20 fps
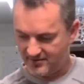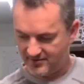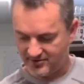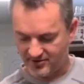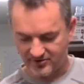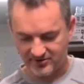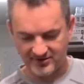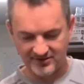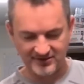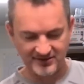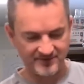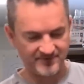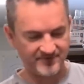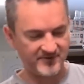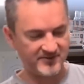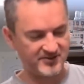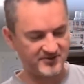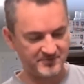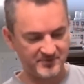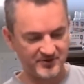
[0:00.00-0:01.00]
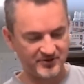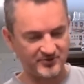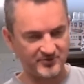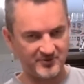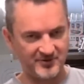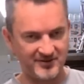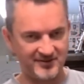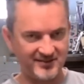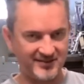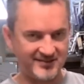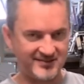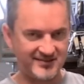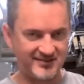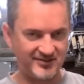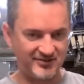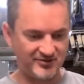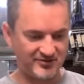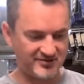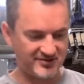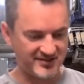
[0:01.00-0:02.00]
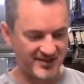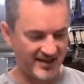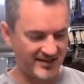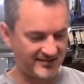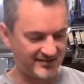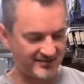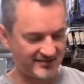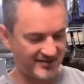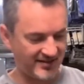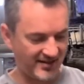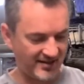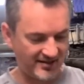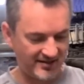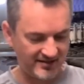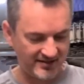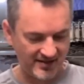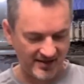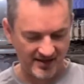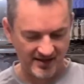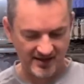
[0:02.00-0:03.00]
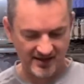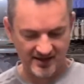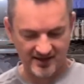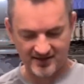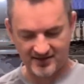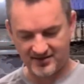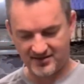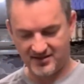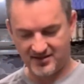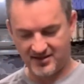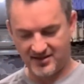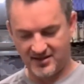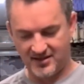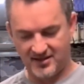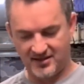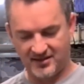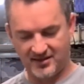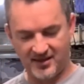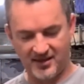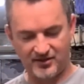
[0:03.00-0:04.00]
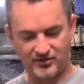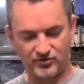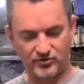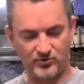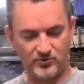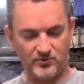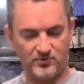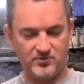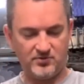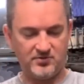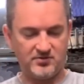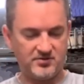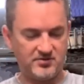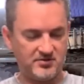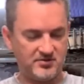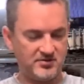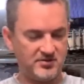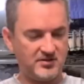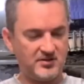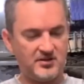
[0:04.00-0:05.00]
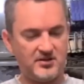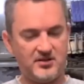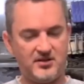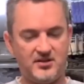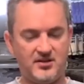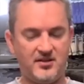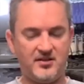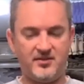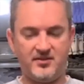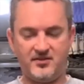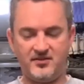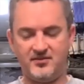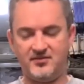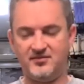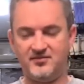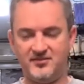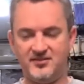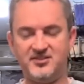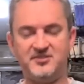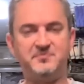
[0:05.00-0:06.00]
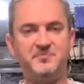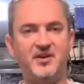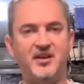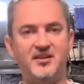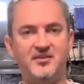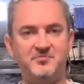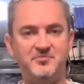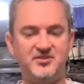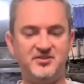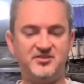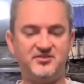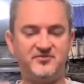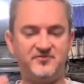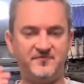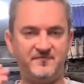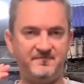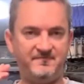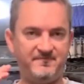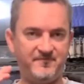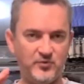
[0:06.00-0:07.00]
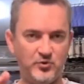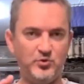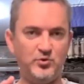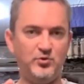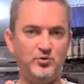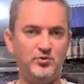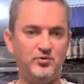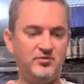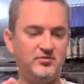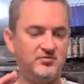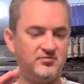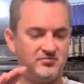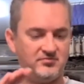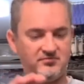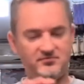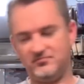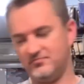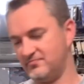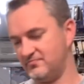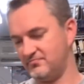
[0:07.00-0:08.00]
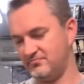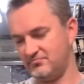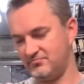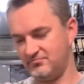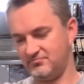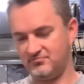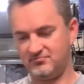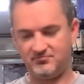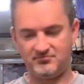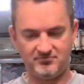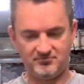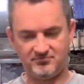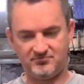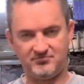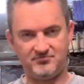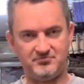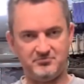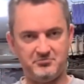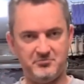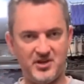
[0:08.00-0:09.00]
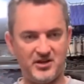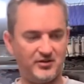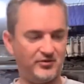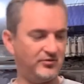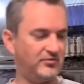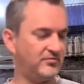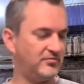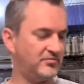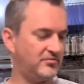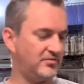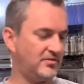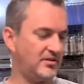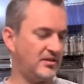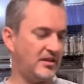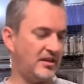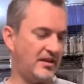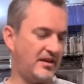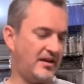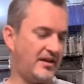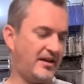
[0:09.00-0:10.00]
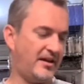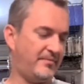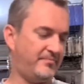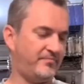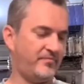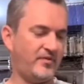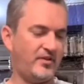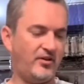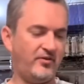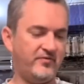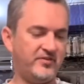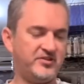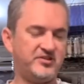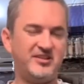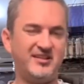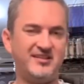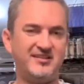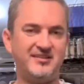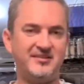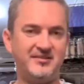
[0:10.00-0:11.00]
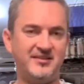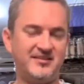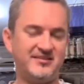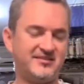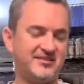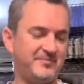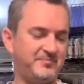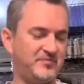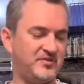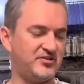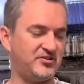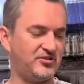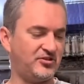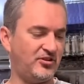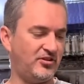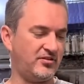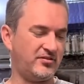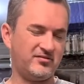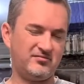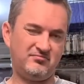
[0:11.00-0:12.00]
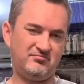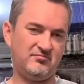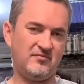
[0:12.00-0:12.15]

so the difference between this and your standard K2, this baby's full metal. Obviously, except the stock.